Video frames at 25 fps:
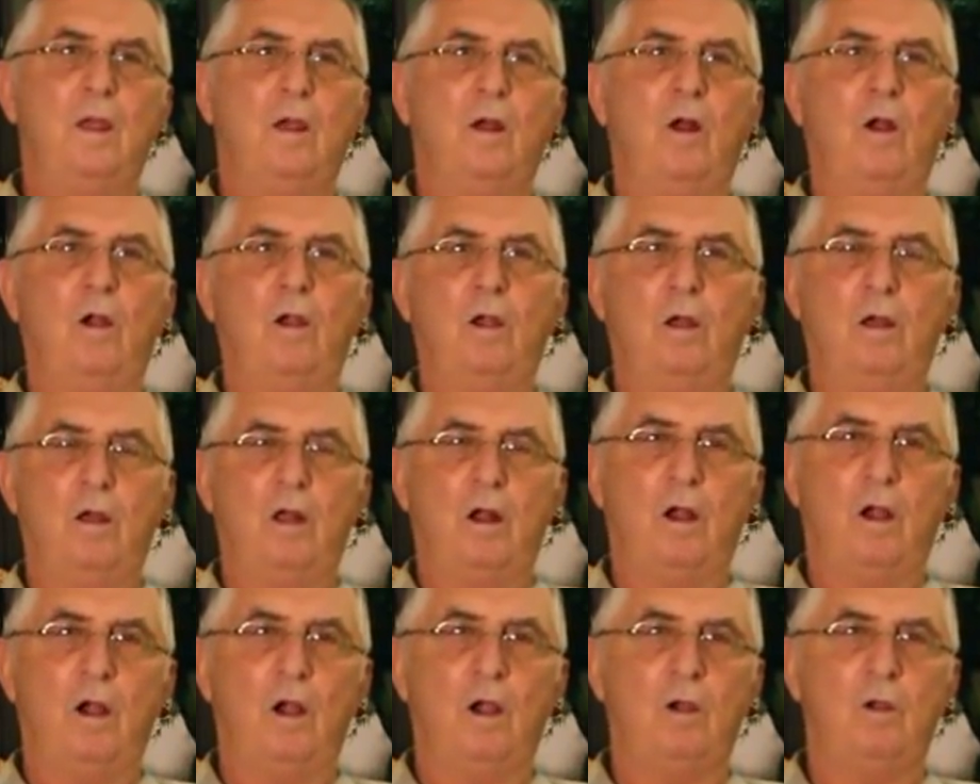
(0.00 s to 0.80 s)
or,
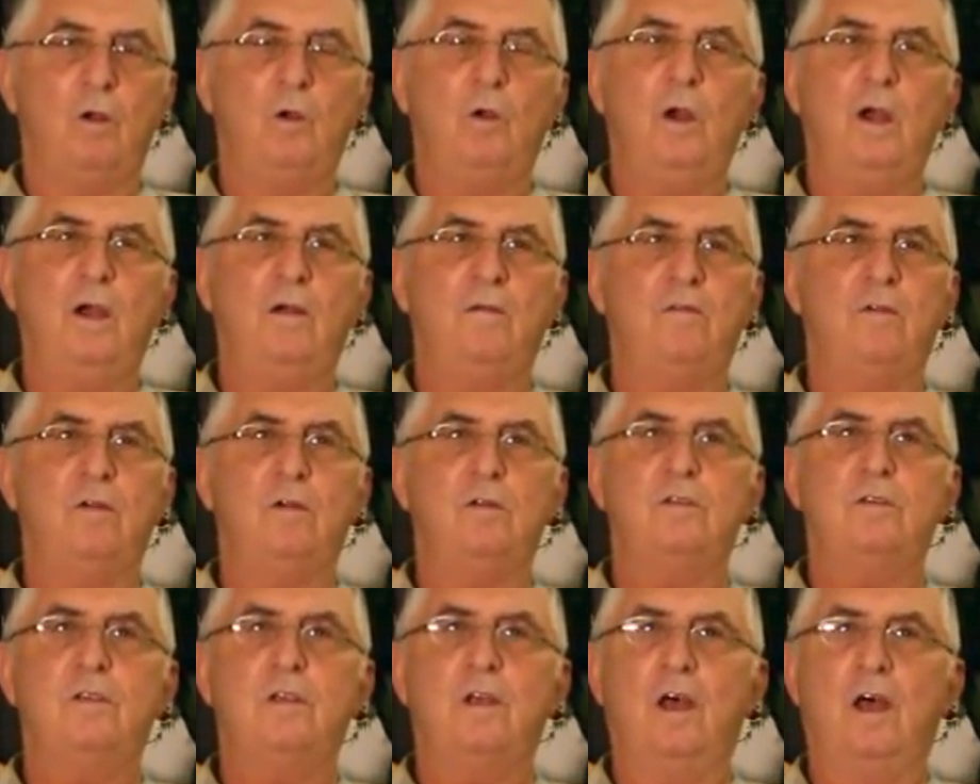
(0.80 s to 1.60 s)
or
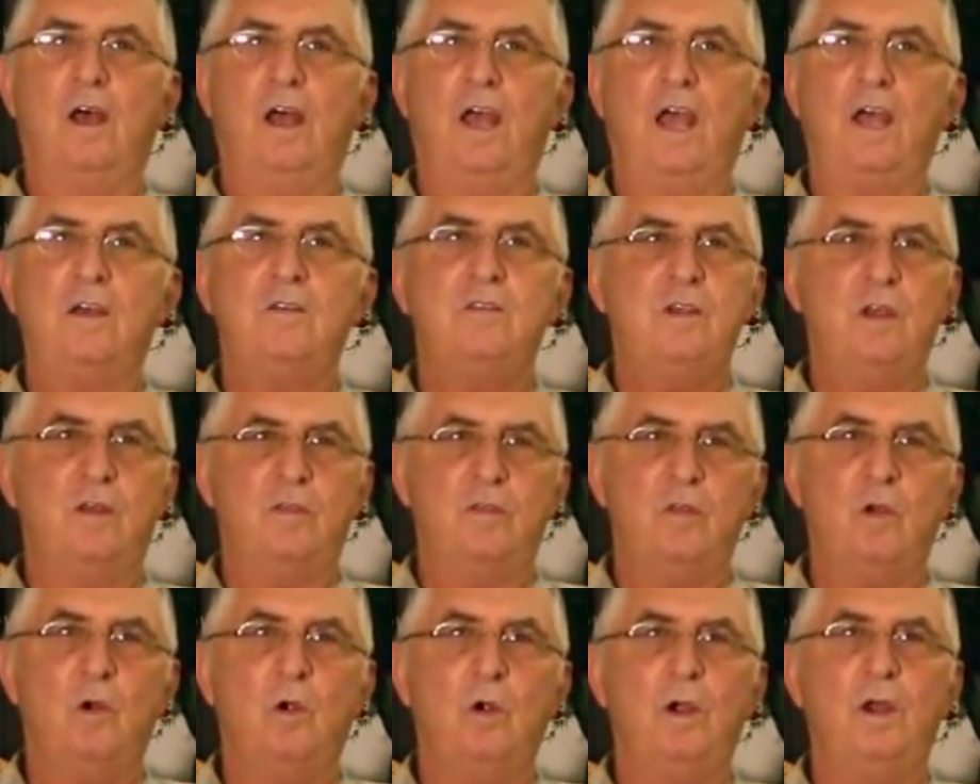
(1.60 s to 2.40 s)
whoever uh, has the
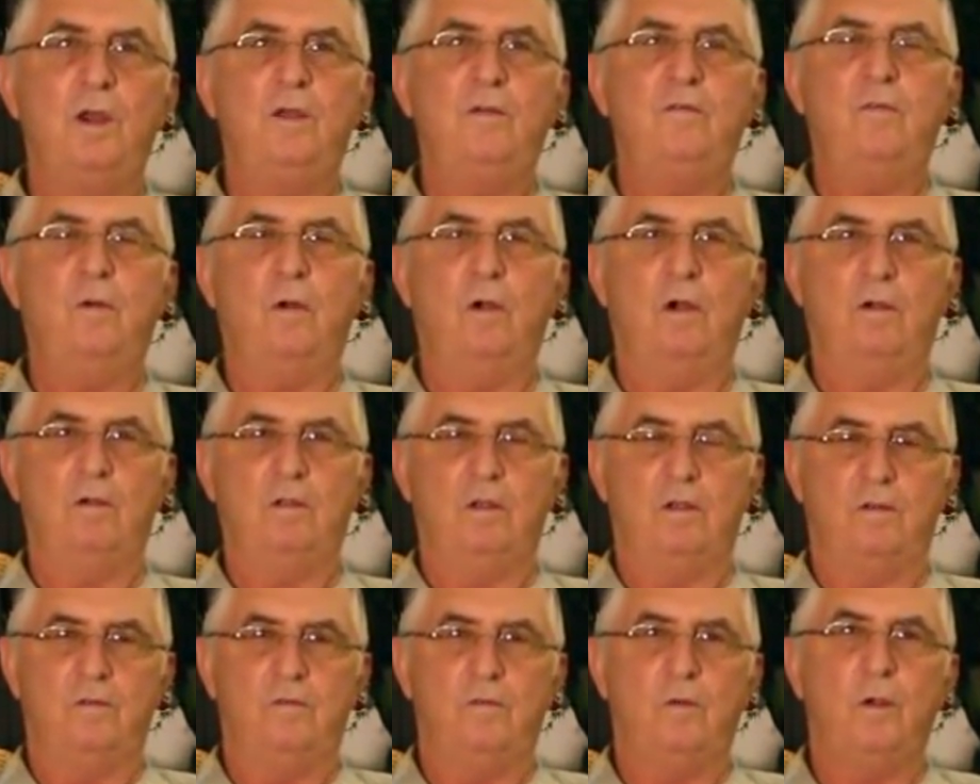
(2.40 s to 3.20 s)
authority for,
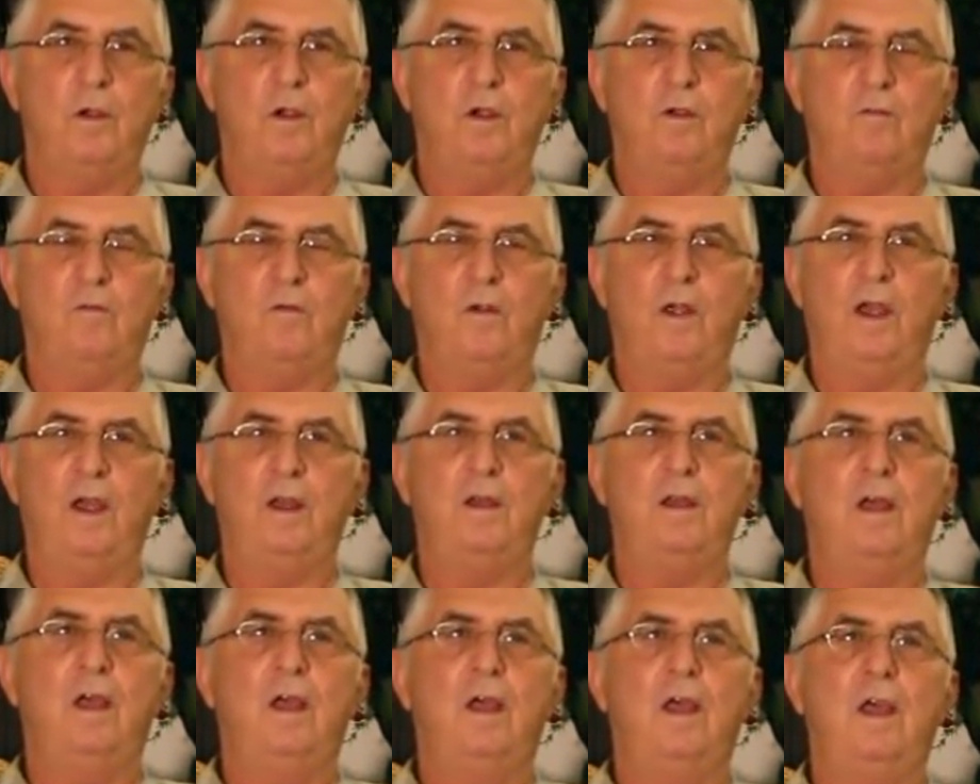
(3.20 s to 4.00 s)
for your
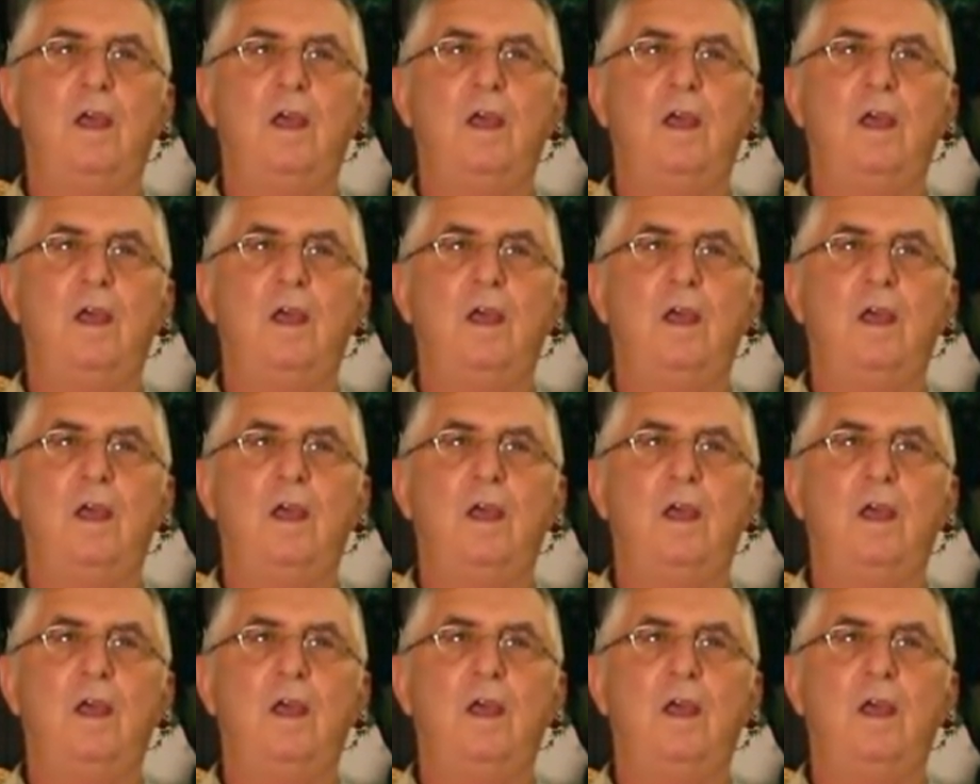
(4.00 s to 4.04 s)
friend,